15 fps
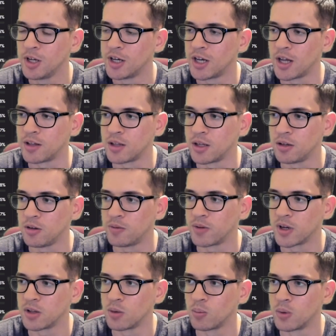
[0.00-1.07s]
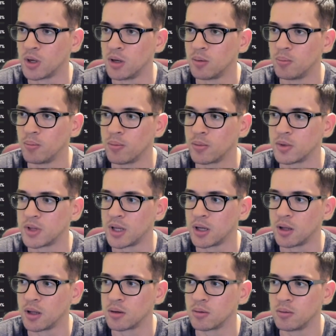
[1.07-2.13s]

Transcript: and then you'd find the one that